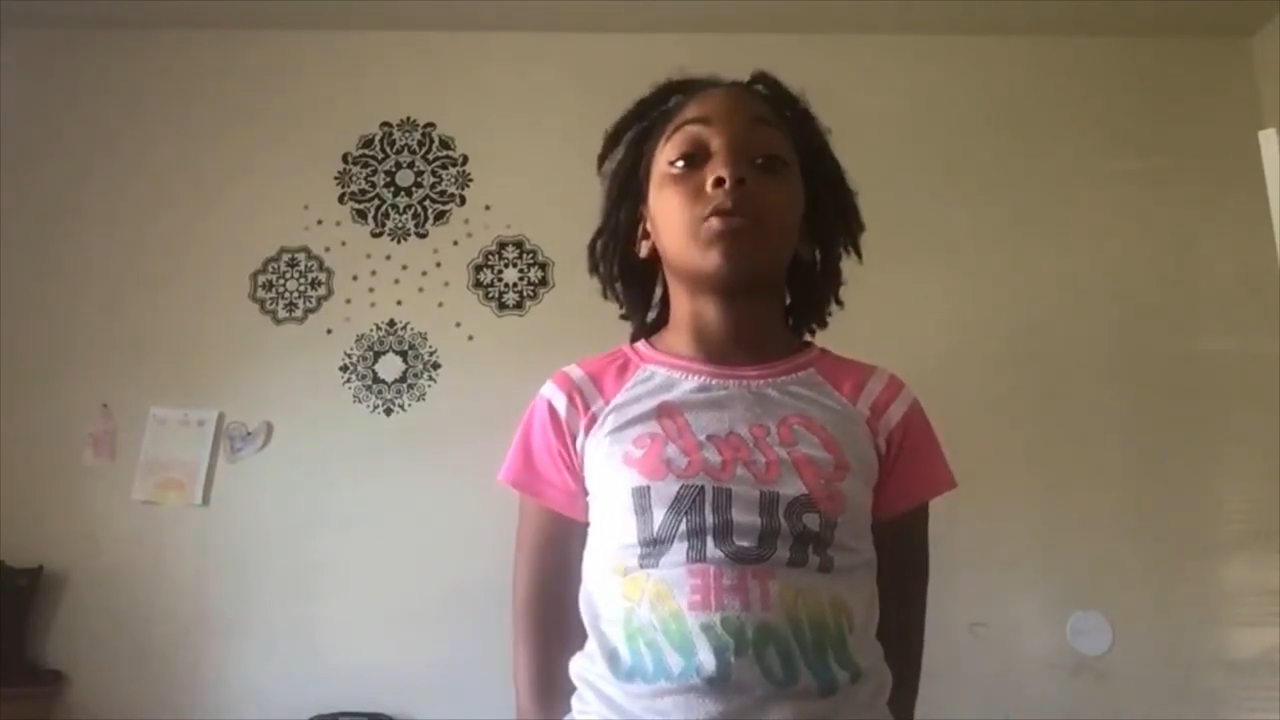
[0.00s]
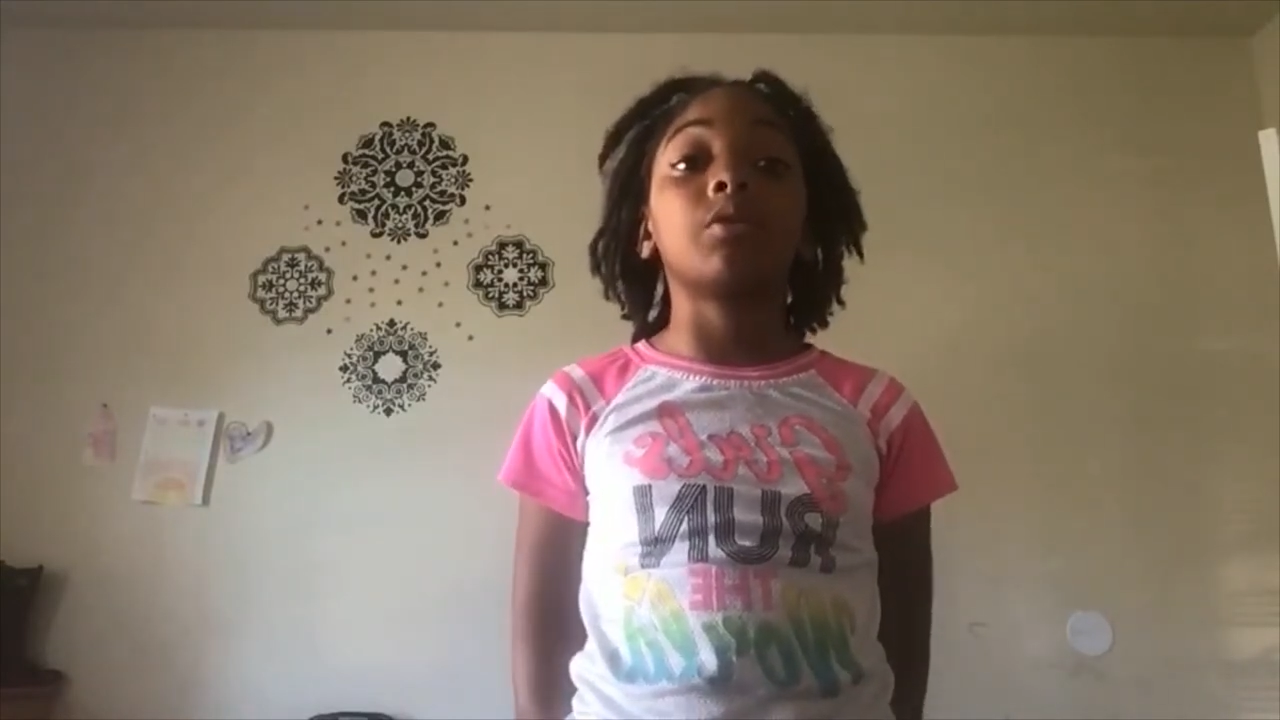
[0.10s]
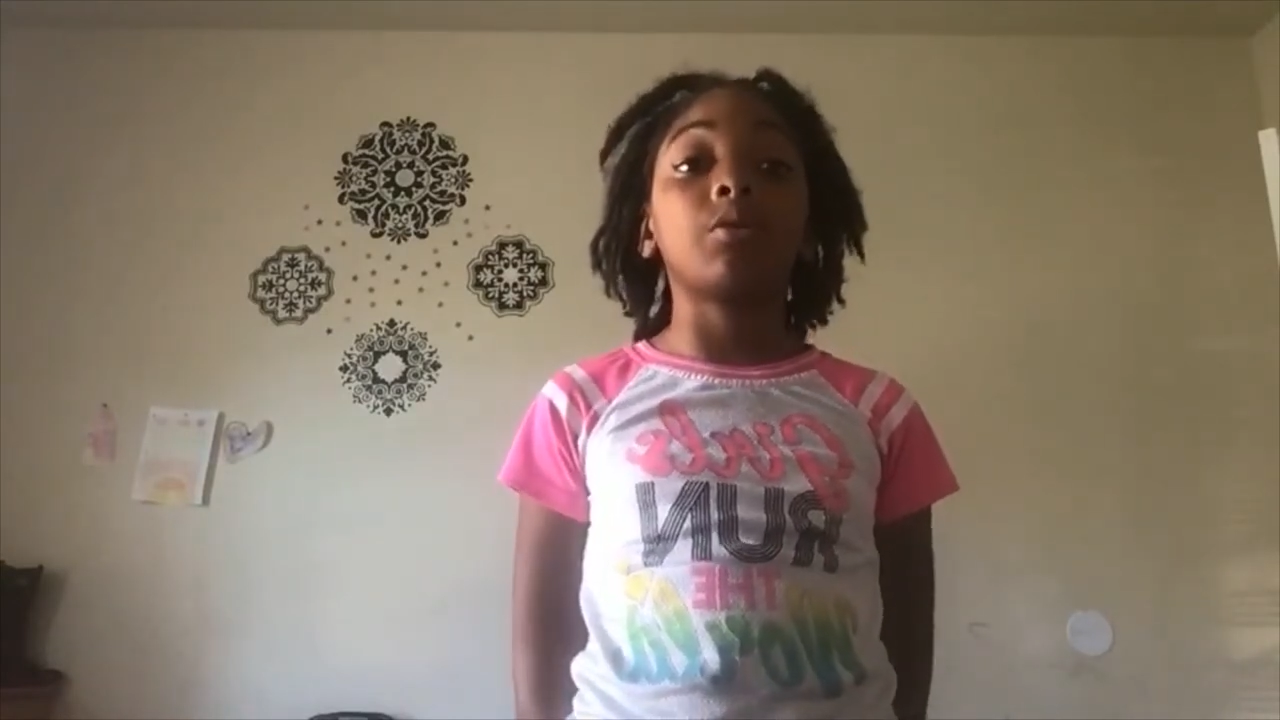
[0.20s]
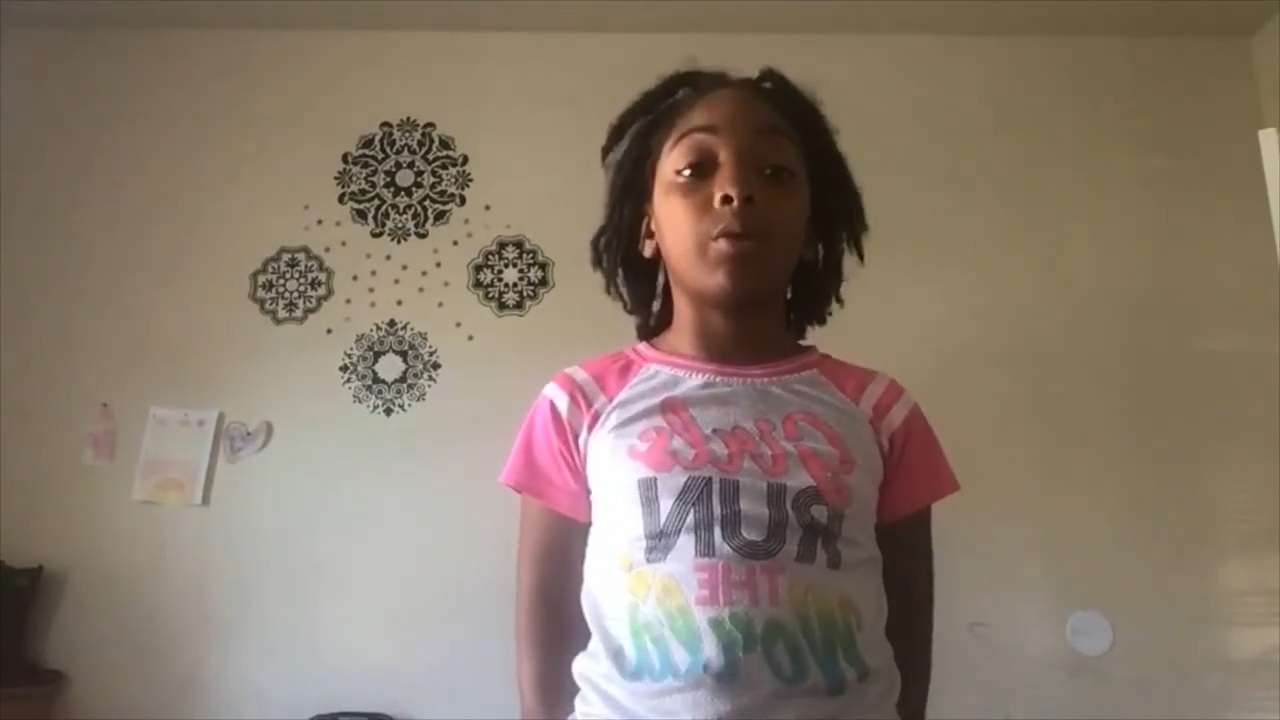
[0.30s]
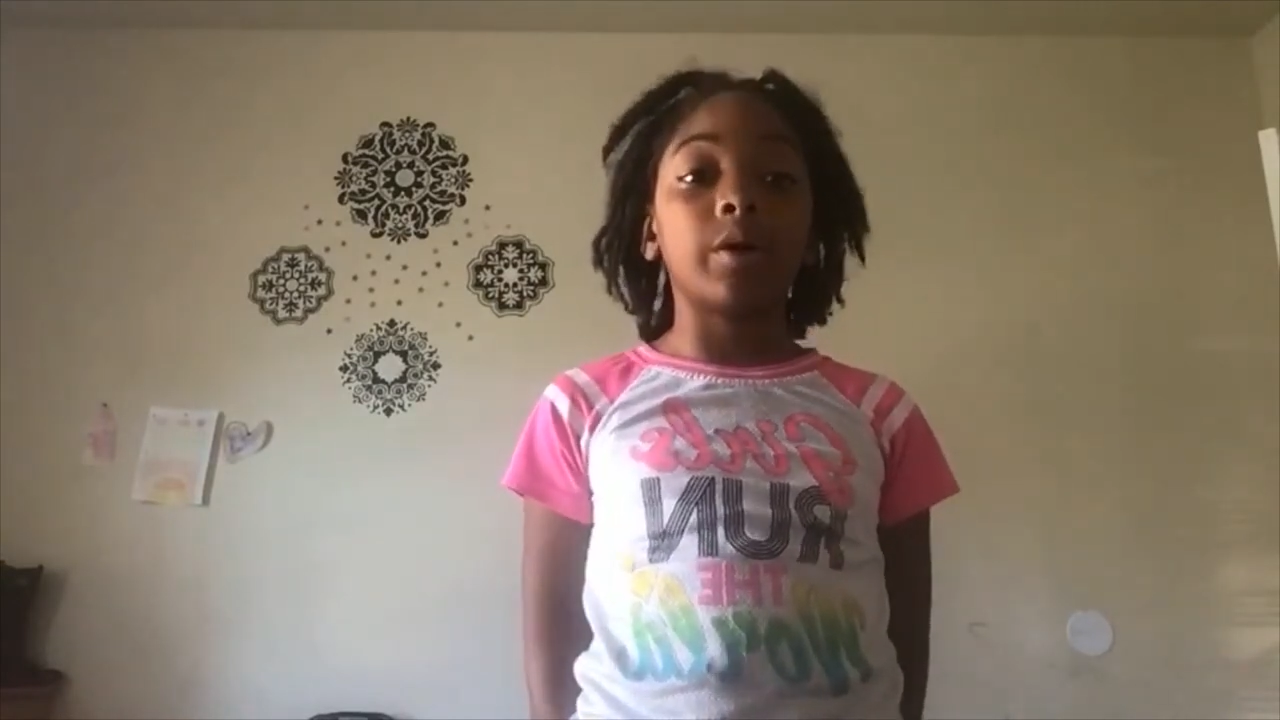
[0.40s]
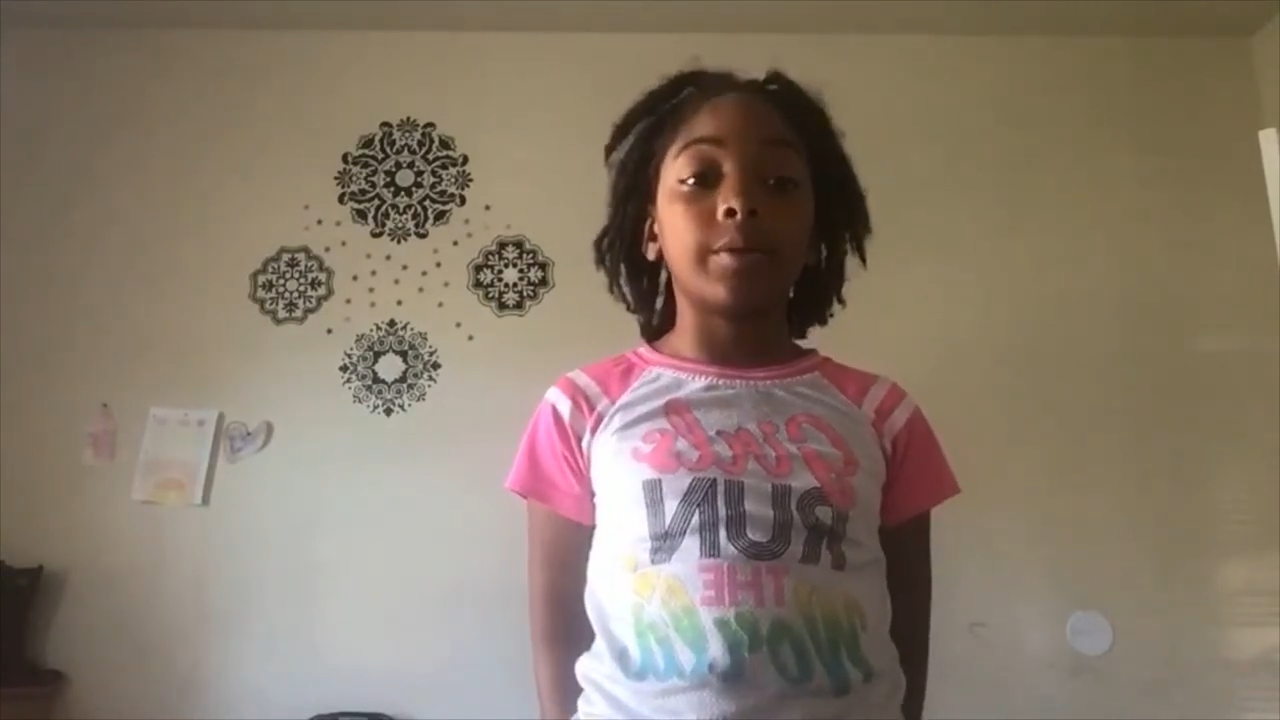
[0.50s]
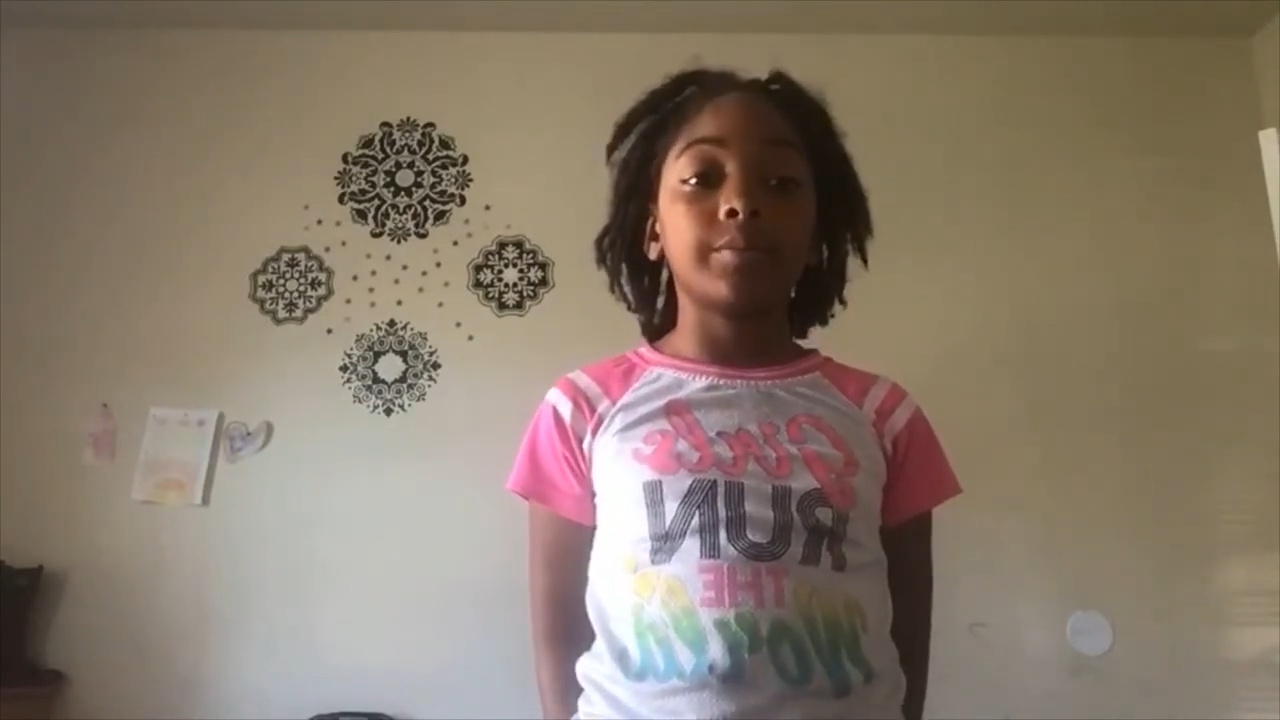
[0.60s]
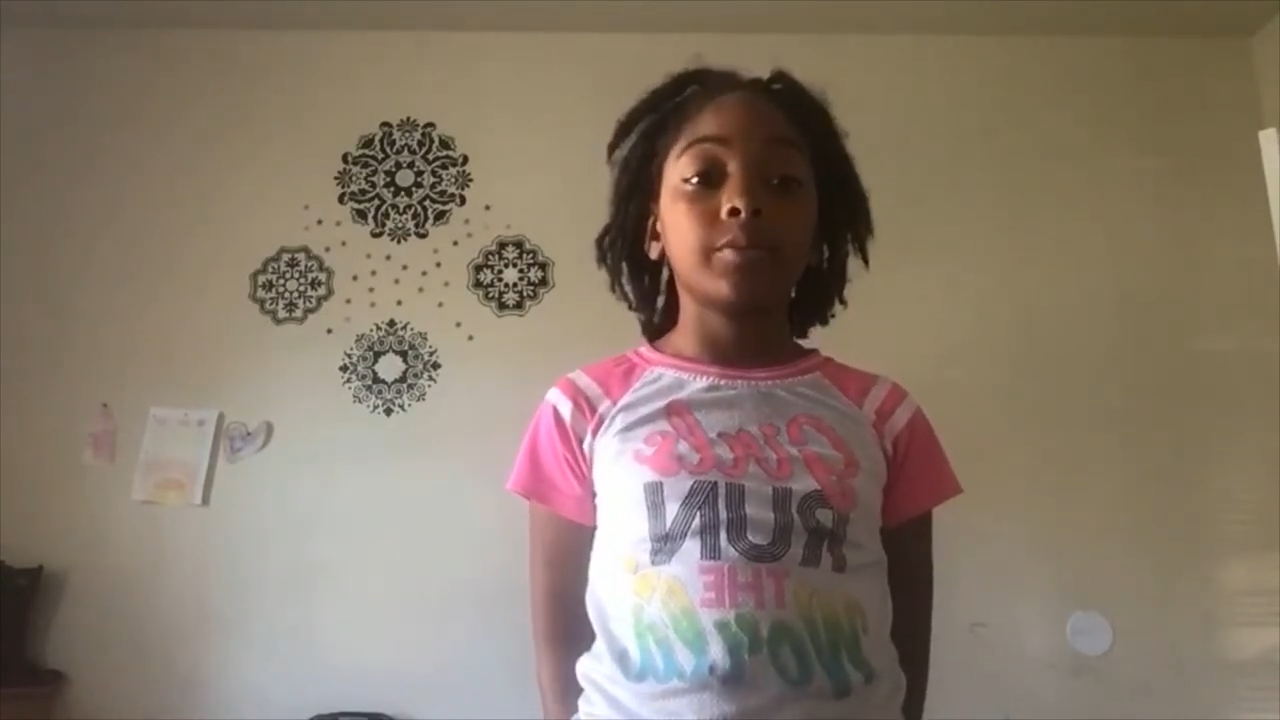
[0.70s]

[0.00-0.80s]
Uruguay.